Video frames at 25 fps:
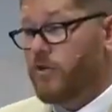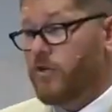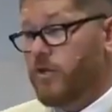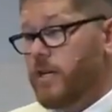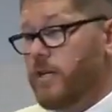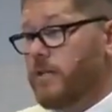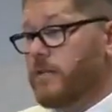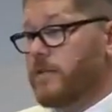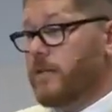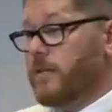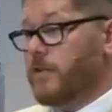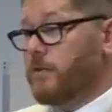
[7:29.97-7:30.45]

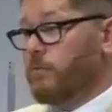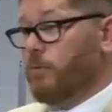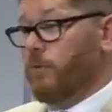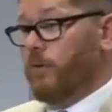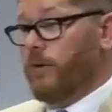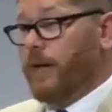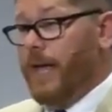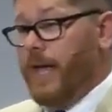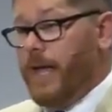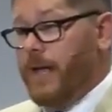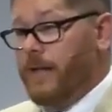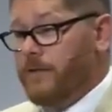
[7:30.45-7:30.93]
Jesus
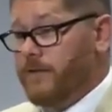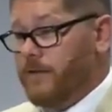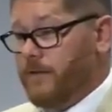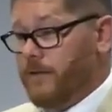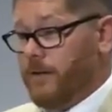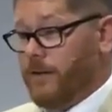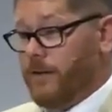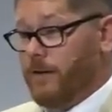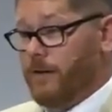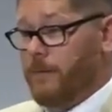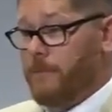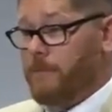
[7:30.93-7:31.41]
will
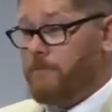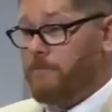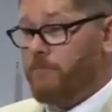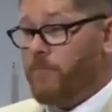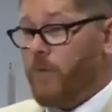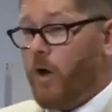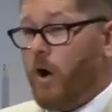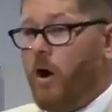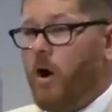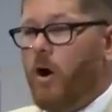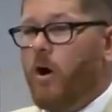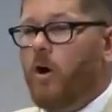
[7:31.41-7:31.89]
answer
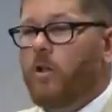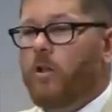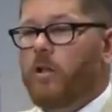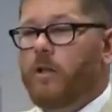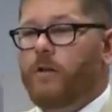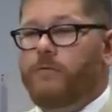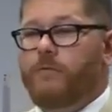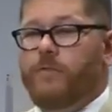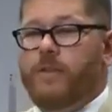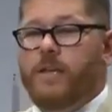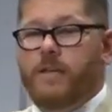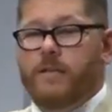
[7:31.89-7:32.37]
all
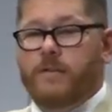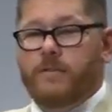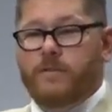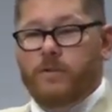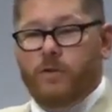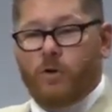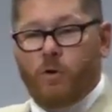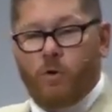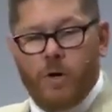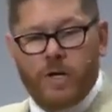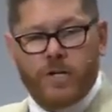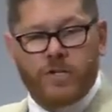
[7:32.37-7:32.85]
of these
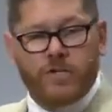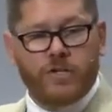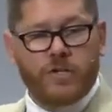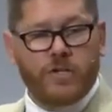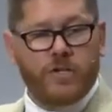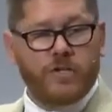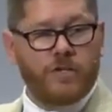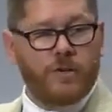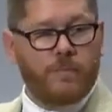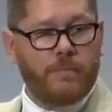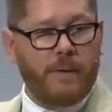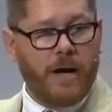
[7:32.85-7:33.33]

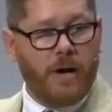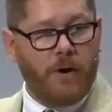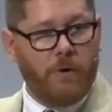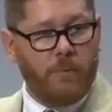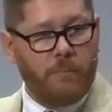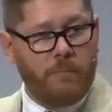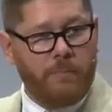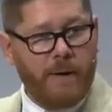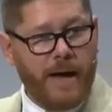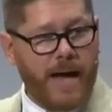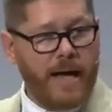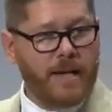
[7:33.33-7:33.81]
questions
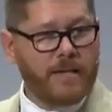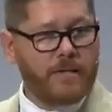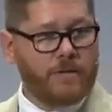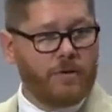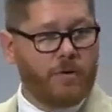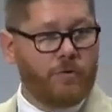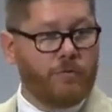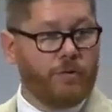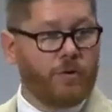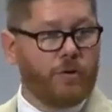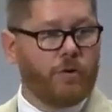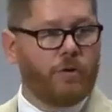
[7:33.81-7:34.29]
about
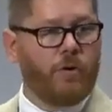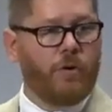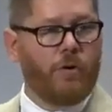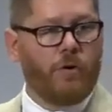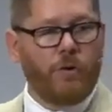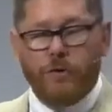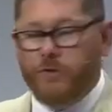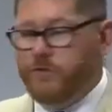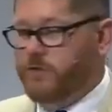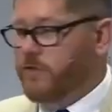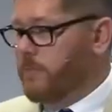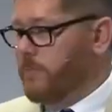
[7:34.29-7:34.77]
Passover
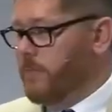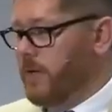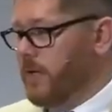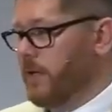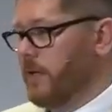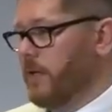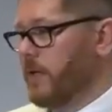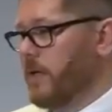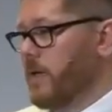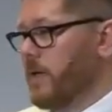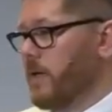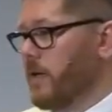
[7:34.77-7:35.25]

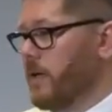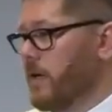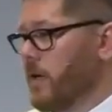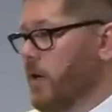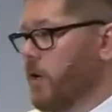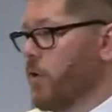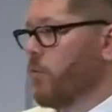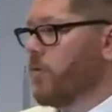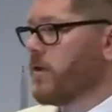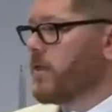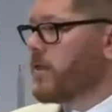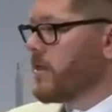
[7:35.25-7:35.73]
ultimately
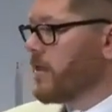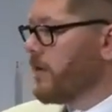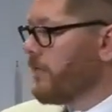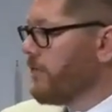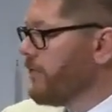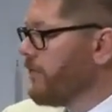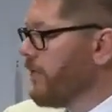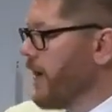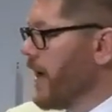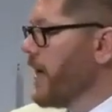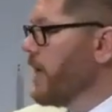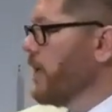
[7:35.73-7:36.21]
with the
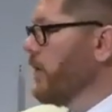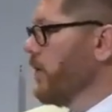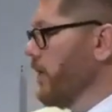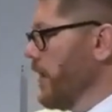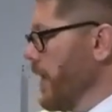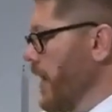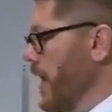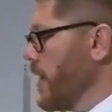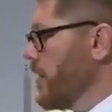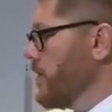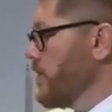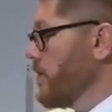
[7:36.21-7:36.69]
final
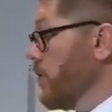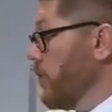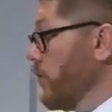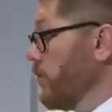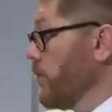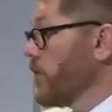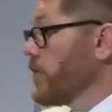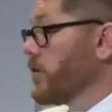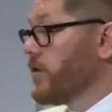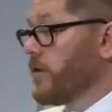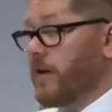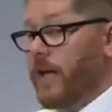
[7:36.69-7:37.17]

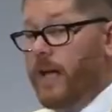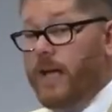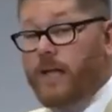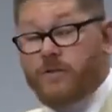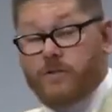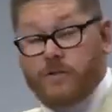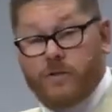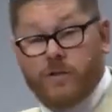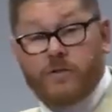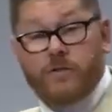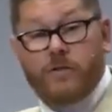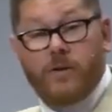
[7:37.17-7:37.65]

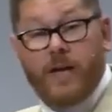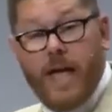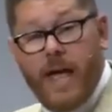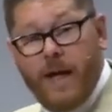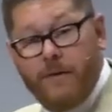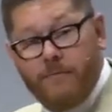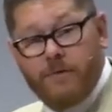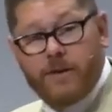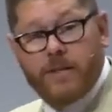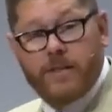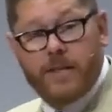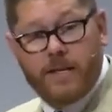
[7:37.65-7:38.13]
answer to
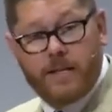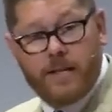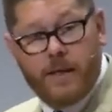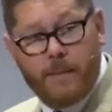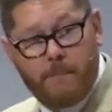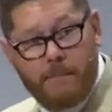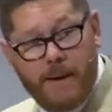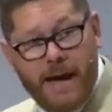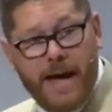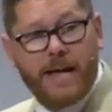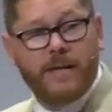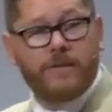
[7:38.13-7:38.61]
everything
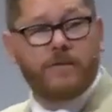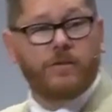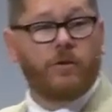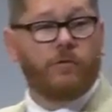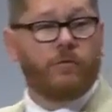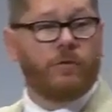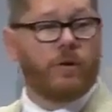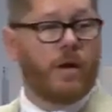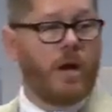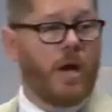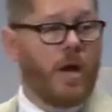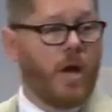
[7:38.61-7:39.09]
that
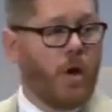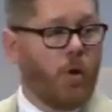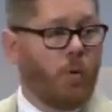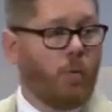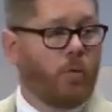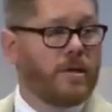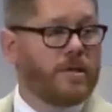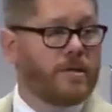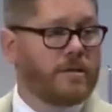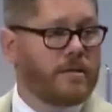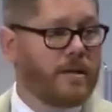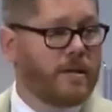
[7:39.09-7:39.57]
Passover
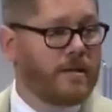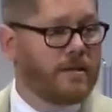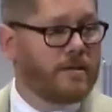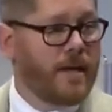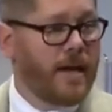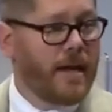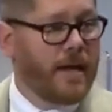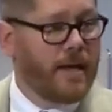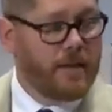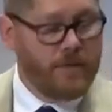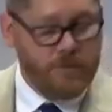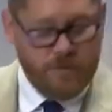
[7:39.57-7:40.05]
was
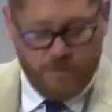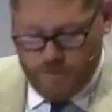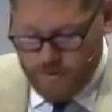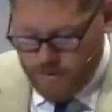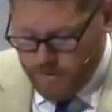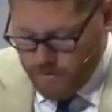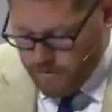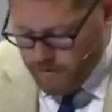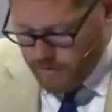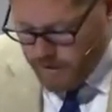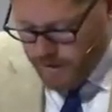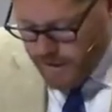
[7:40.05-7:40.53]
designed
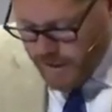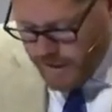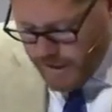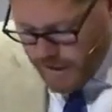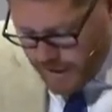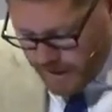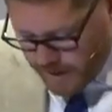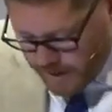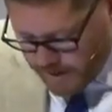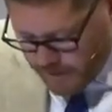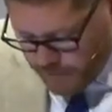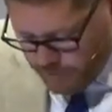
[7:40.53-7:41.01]
to
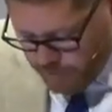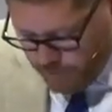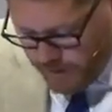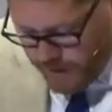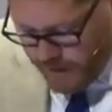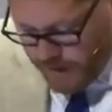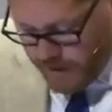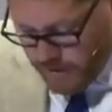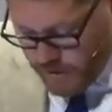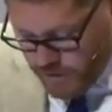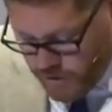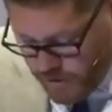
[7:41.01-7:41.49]
explain.